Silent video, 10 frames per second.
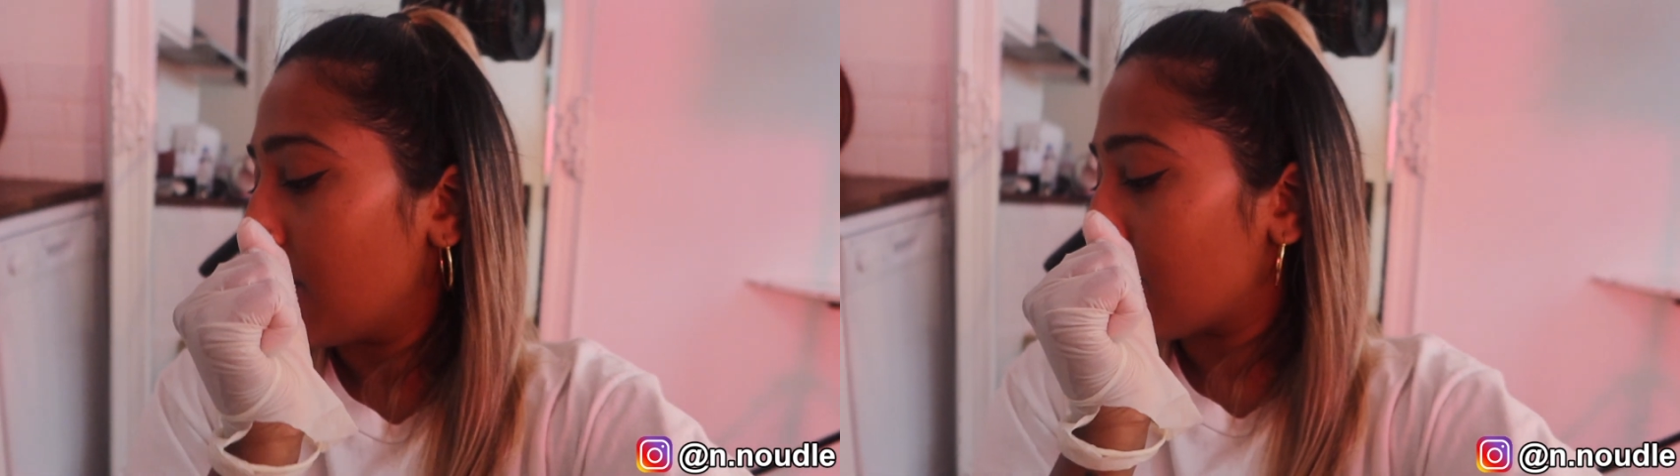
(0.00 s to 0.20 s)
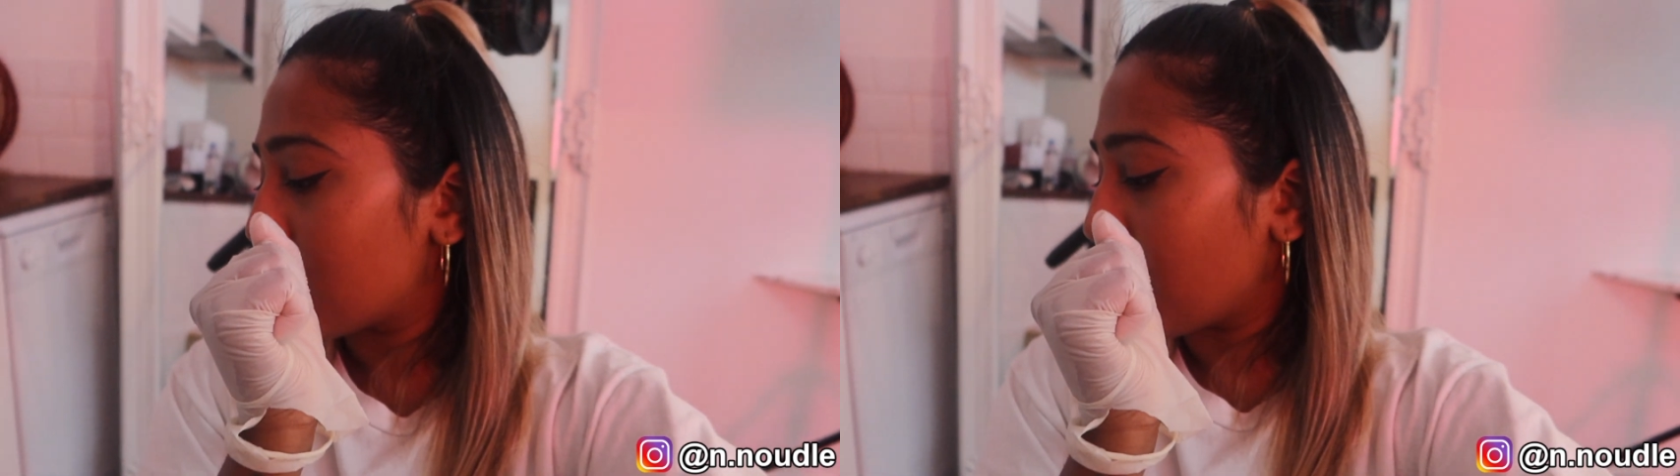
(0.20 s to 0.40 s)

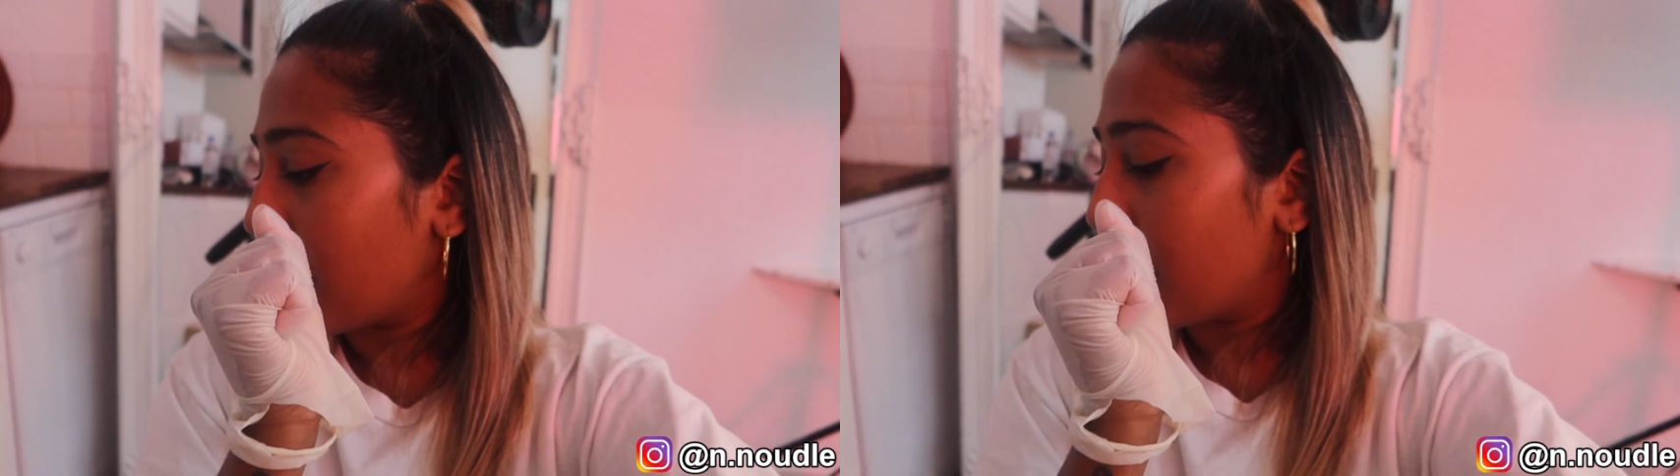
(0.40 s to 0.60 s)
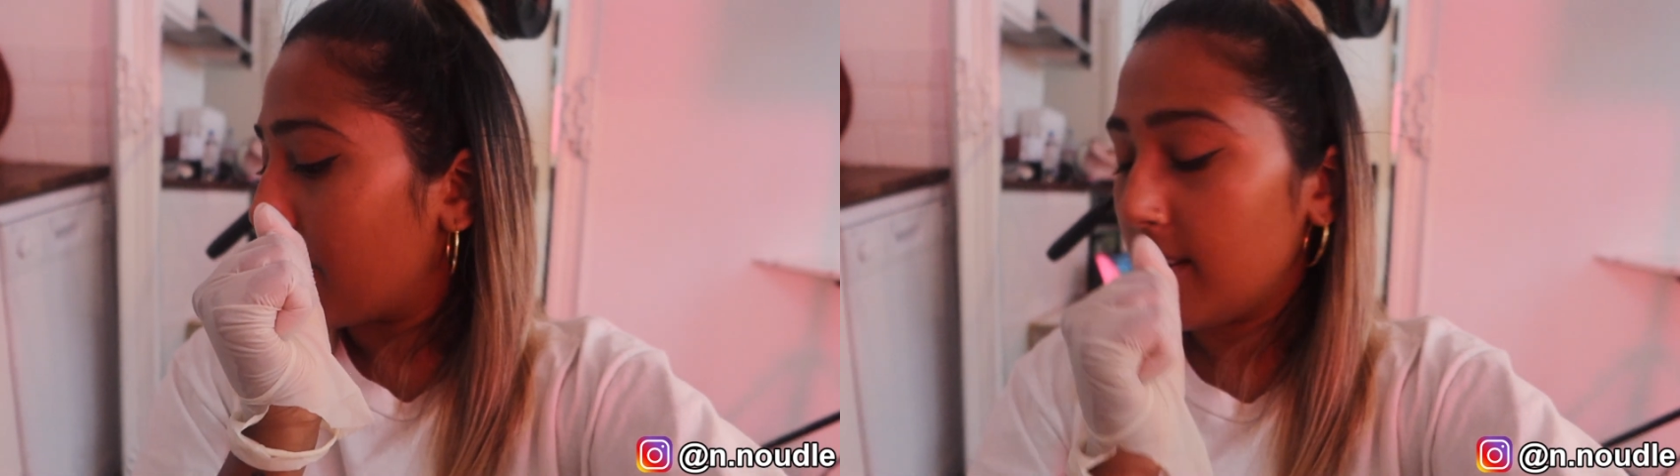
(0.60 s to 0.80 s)

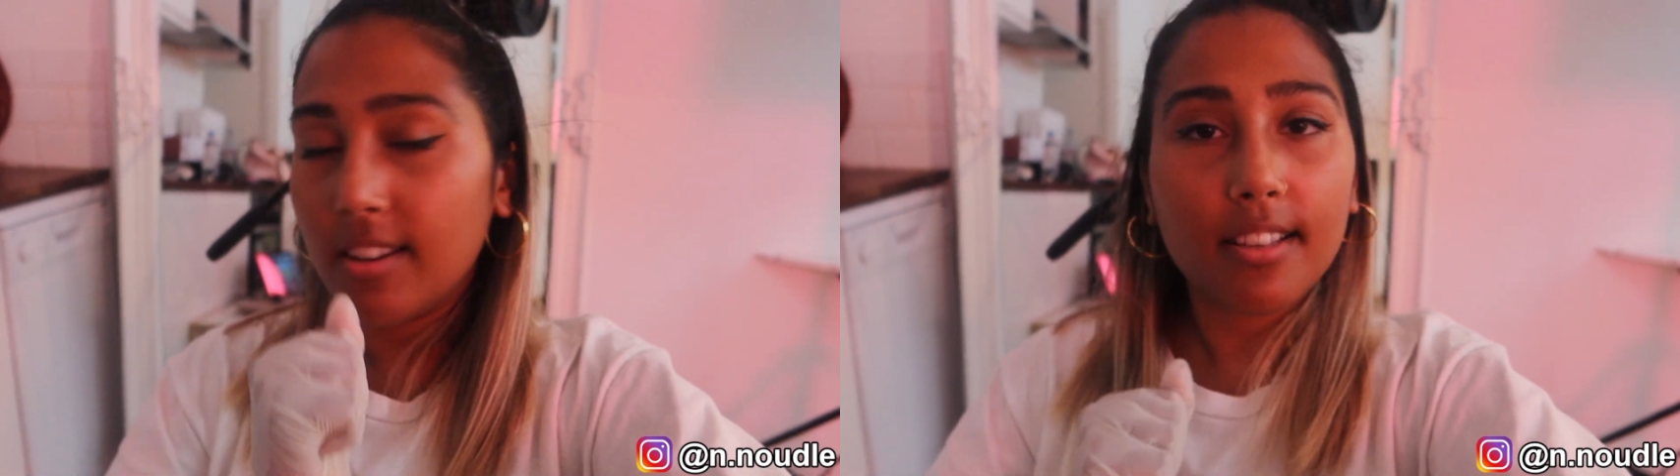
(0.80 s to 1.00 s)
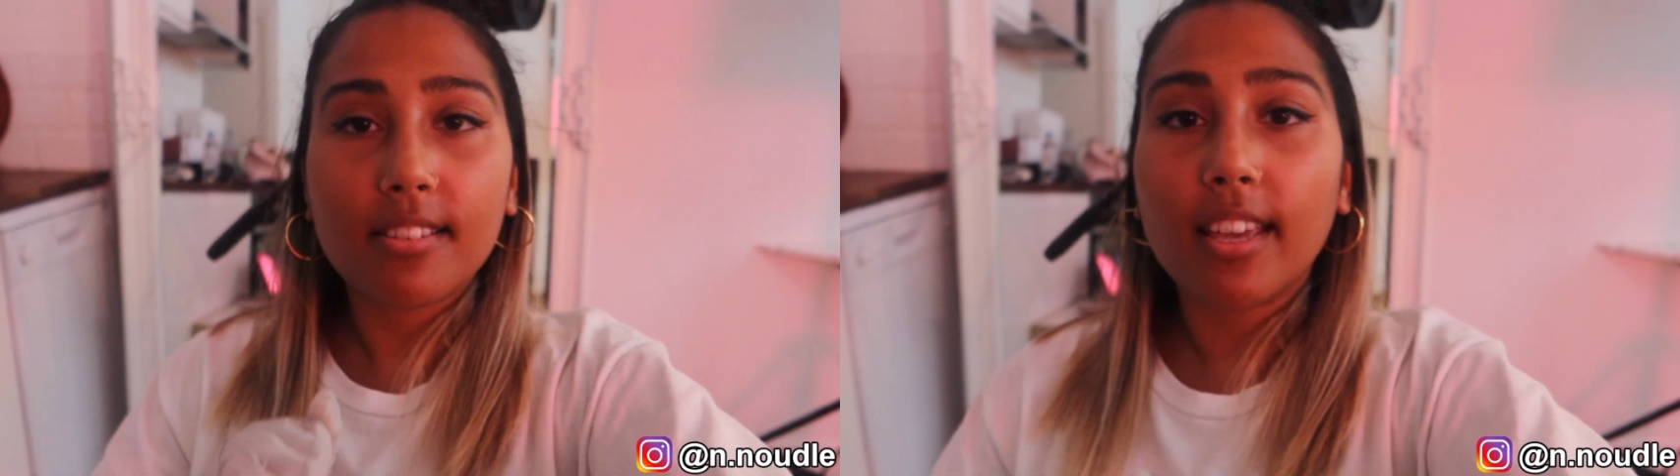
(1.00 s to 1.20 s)
So
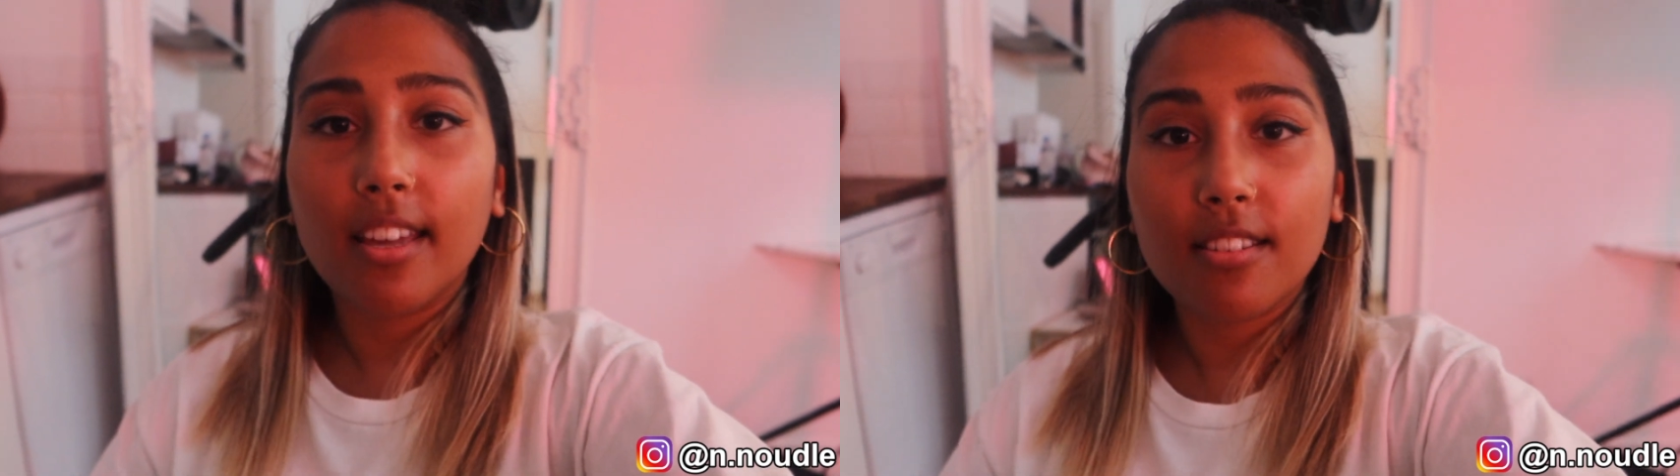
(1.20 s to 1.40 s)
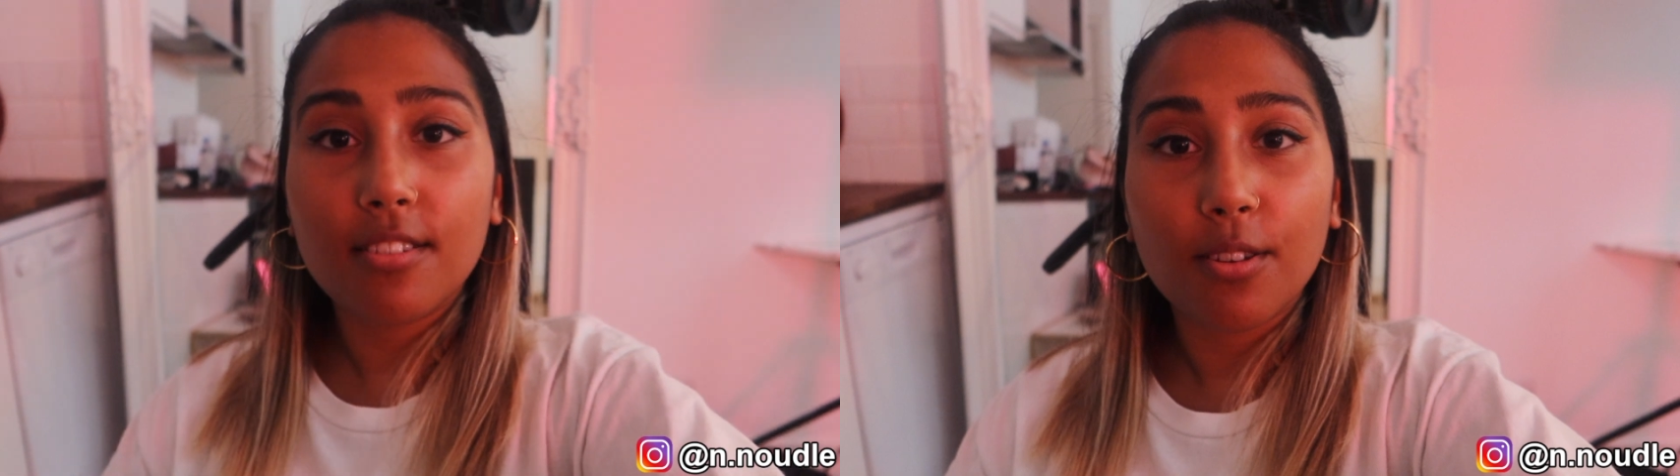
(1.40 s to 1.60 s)
let's
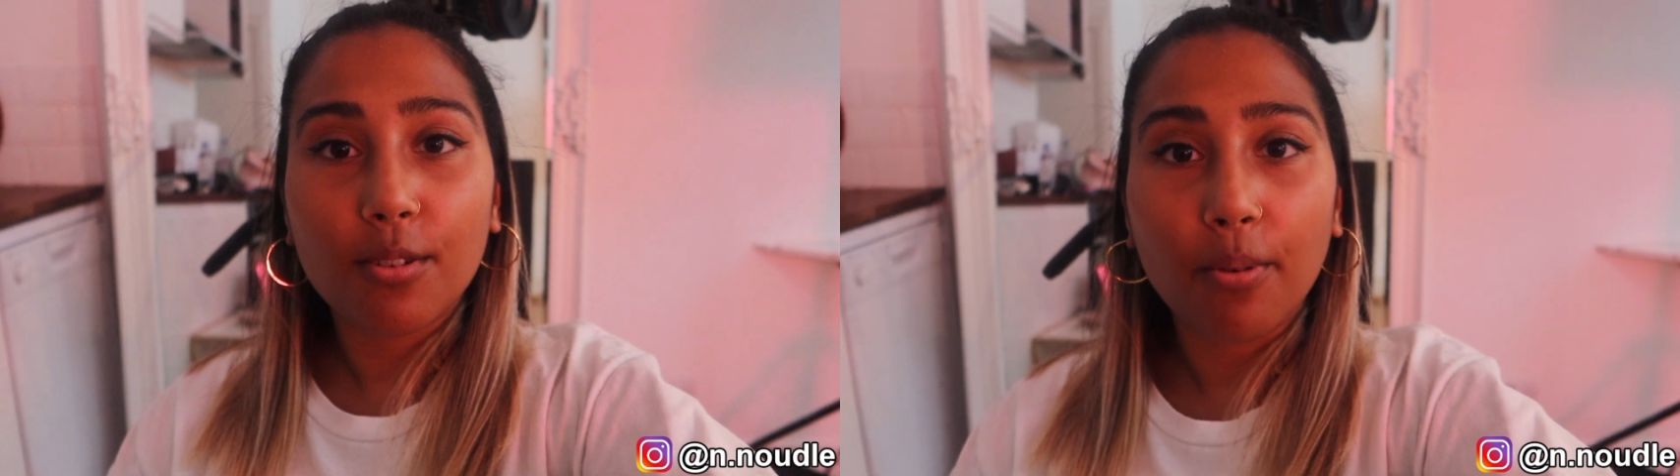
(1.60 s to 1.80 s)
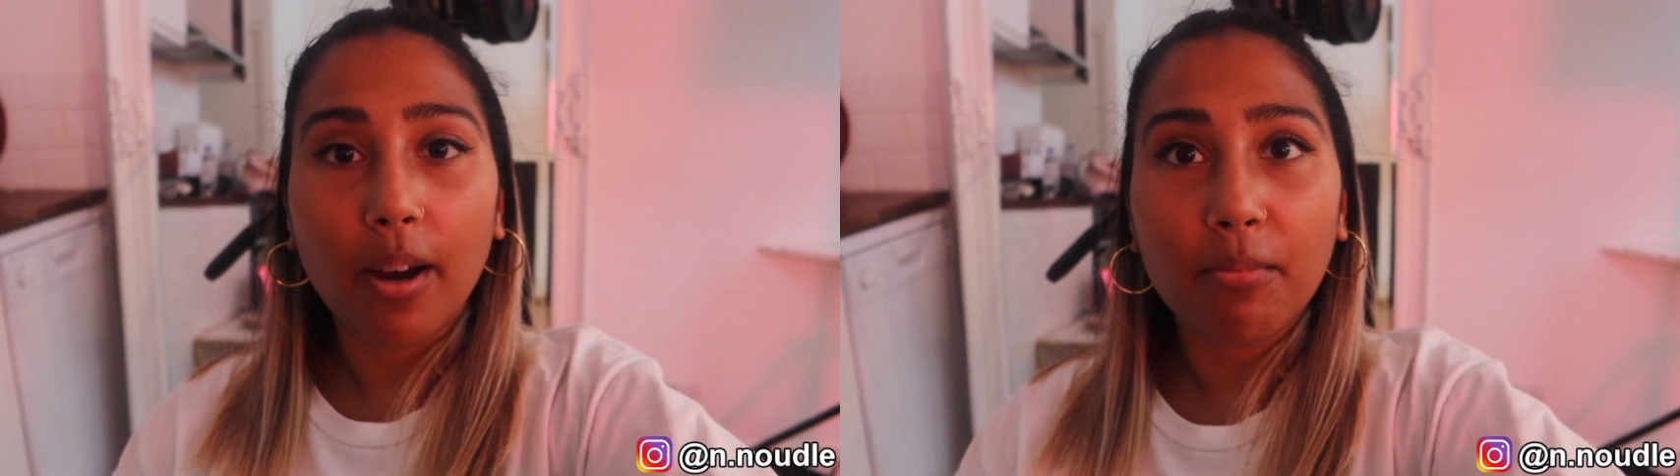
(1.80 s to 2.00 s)
get
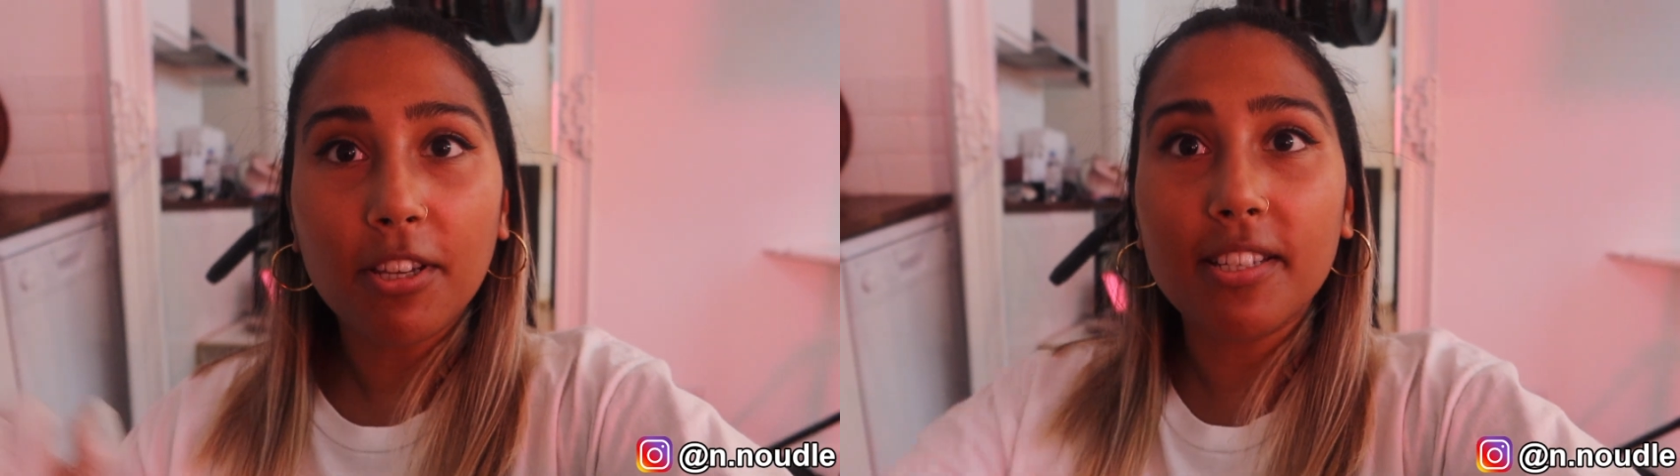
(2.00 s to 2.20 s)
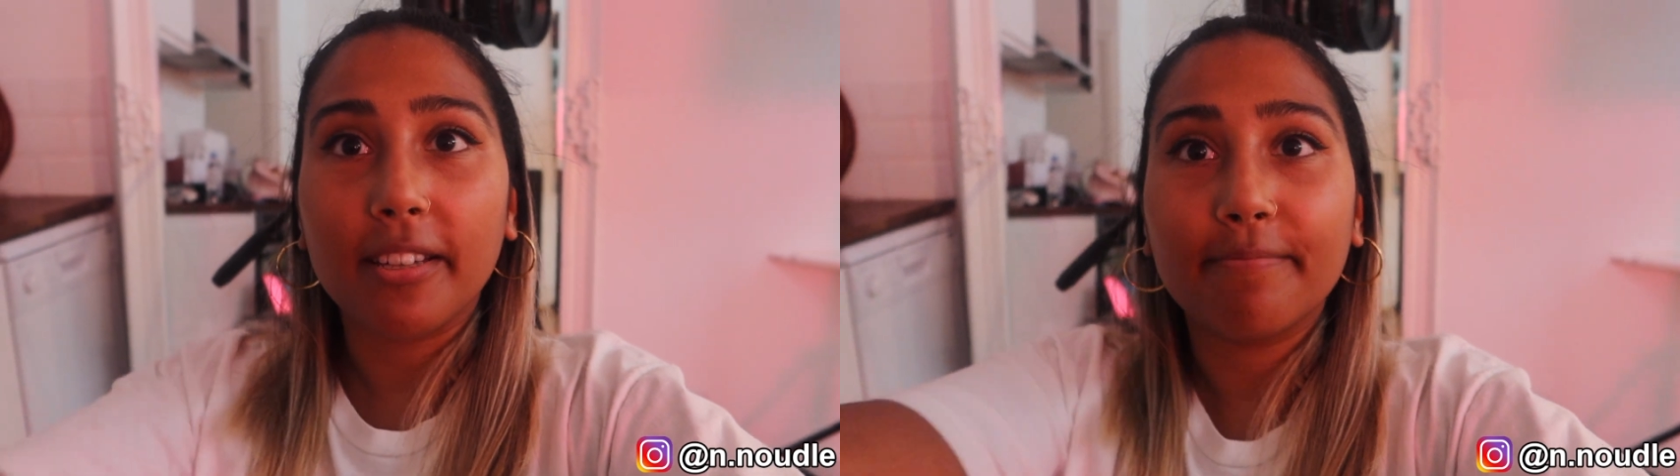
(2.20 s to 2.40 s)
into what I'm
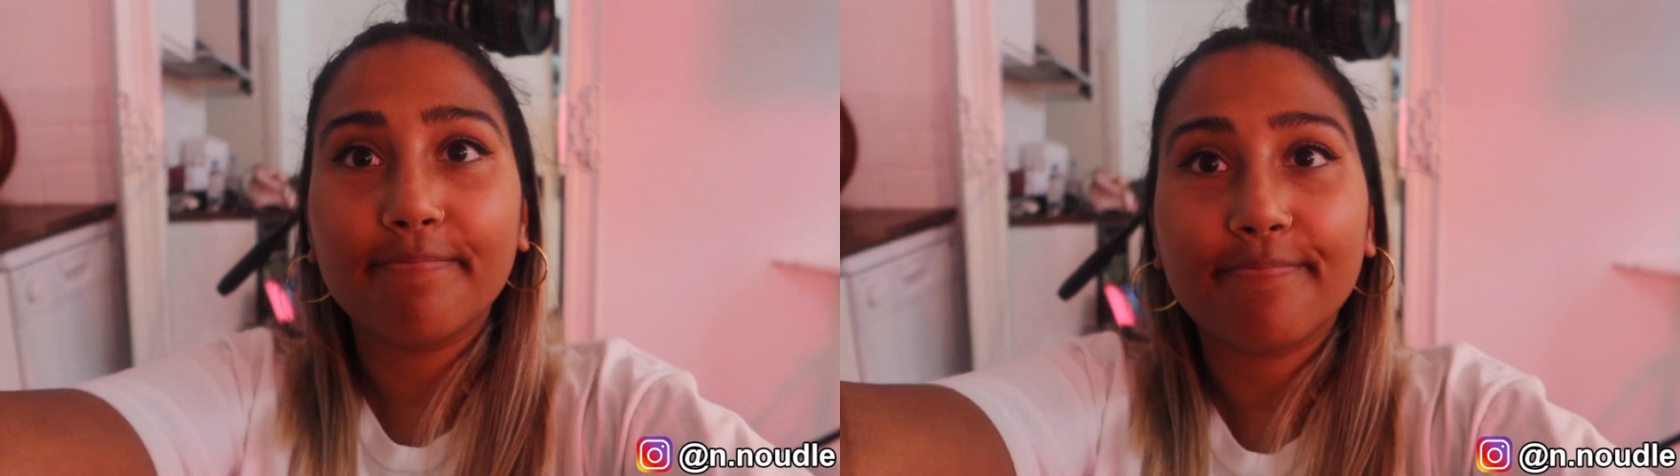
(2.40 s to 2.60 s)
using.